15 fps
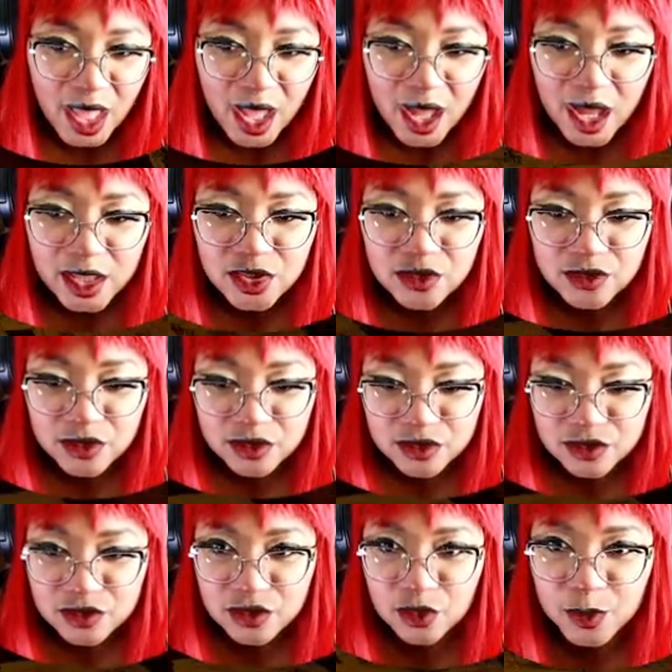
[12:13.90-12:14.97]
I just
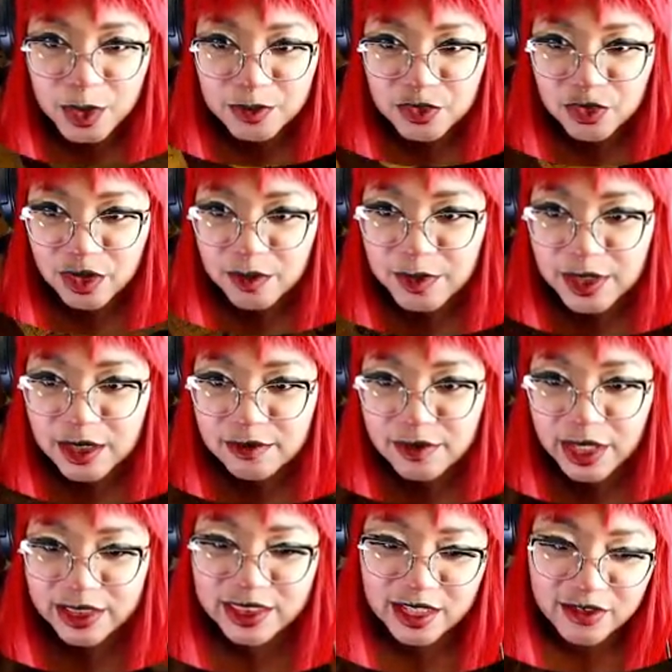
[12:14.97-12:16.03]
assume I'm dreaming
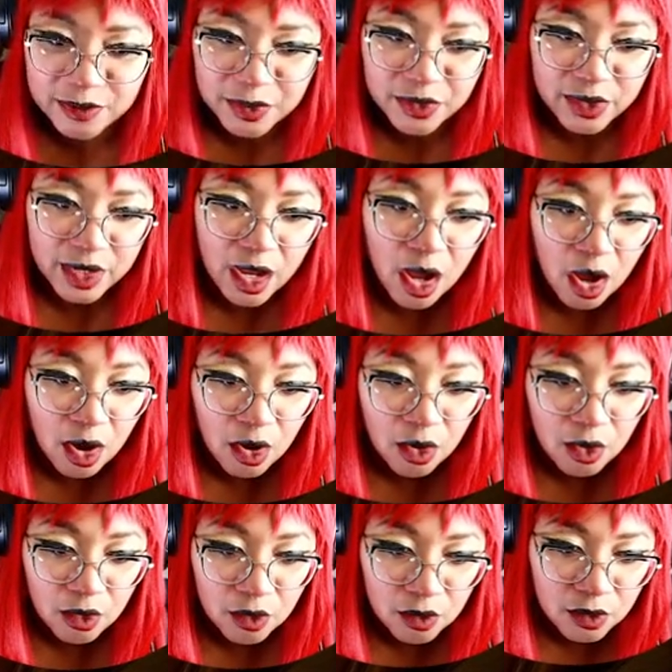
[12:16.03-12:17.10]
at this point.
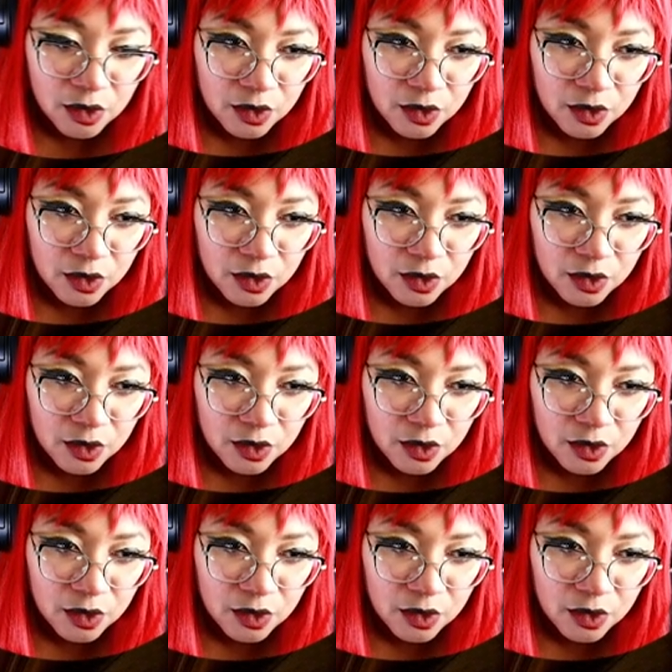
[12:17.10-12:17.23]
Oh.